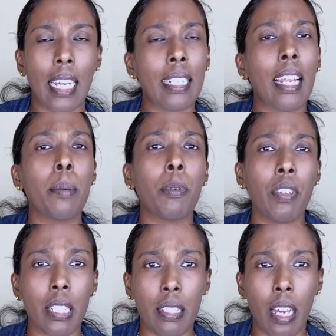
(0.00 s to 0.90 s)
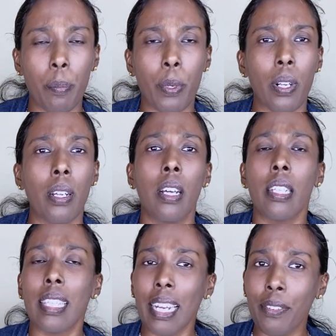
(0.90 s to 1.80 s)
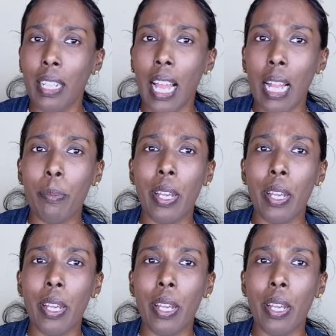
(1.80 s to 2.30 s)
That type of example, that will help